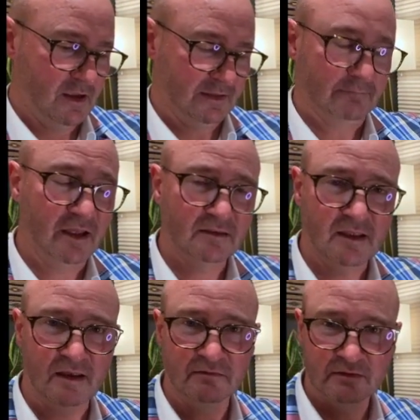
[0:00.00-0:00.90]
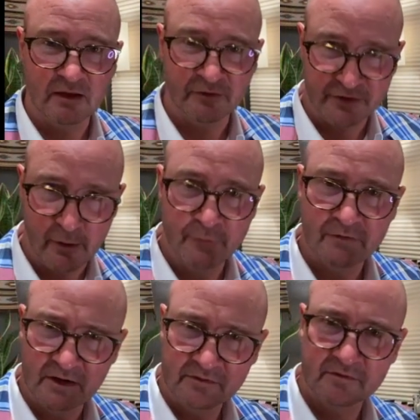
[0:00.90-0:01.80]
And they make their, they've got their own
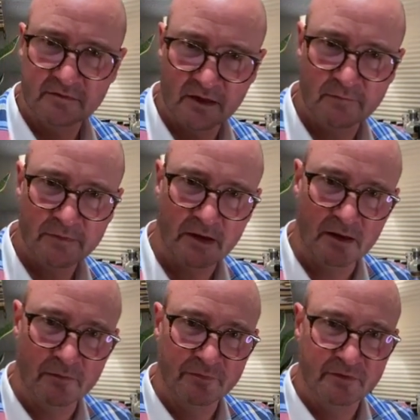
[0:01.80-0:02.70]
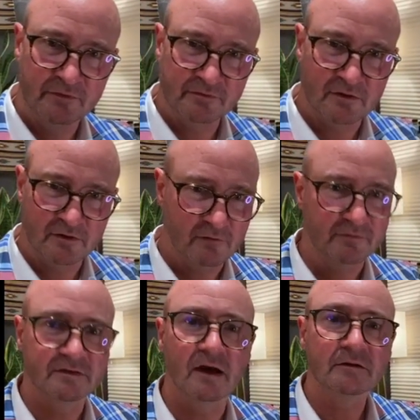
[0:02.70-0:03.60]
releases now. Um, so this has kind of gotten
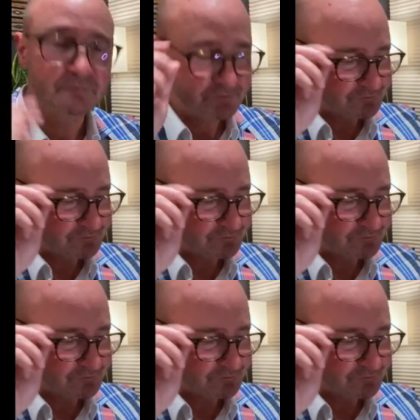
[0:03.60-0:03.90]
started.